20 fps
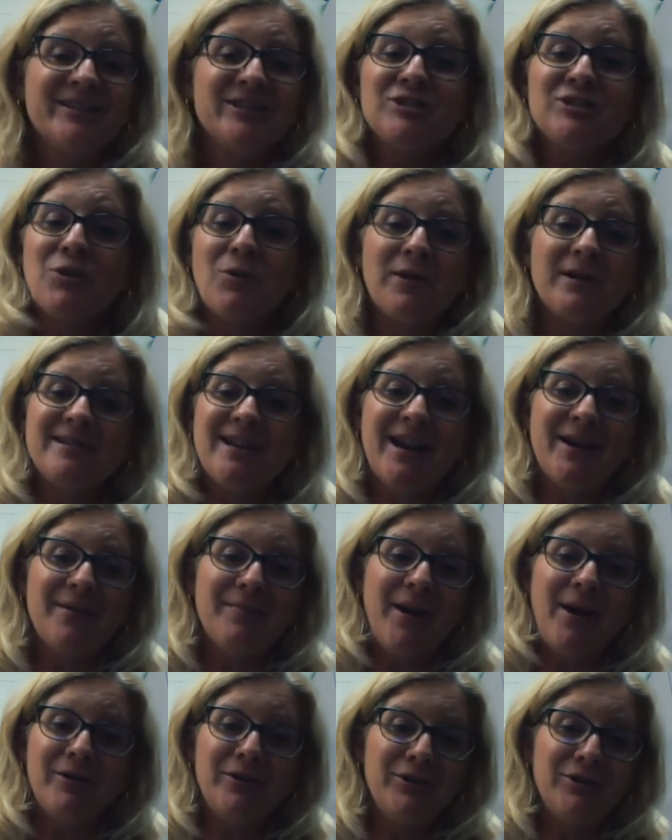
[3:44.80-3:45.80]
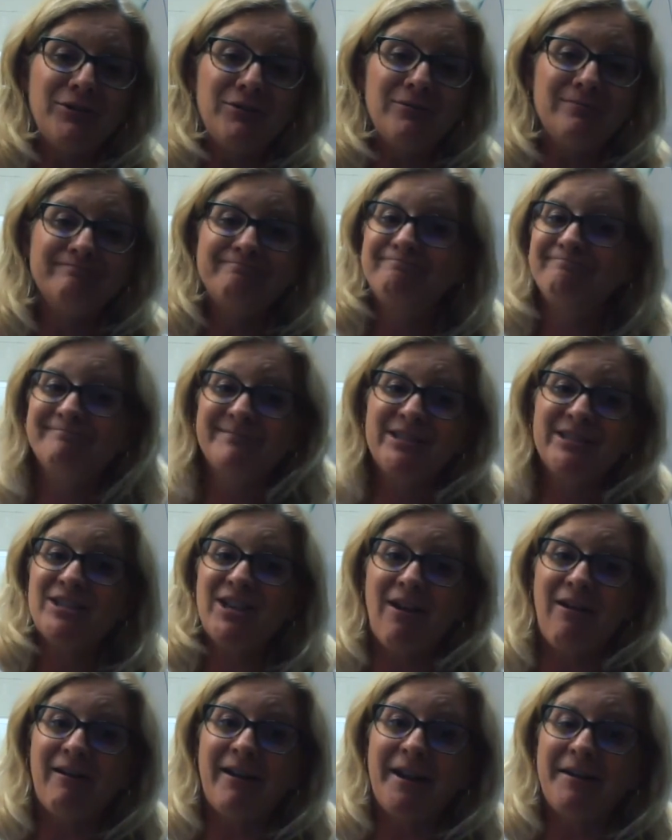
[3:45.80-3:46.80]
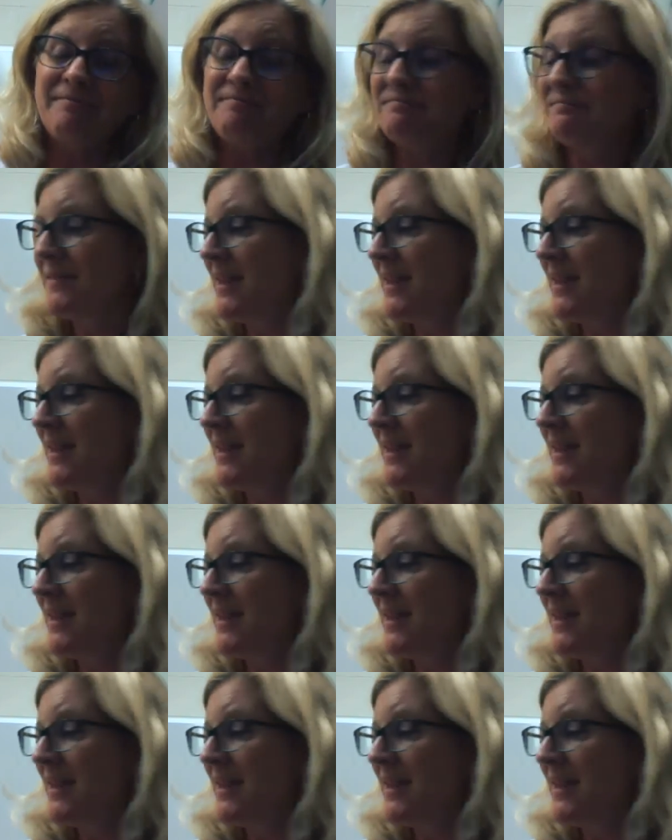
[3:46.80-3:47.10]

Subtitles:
Story's not about you. Sorry.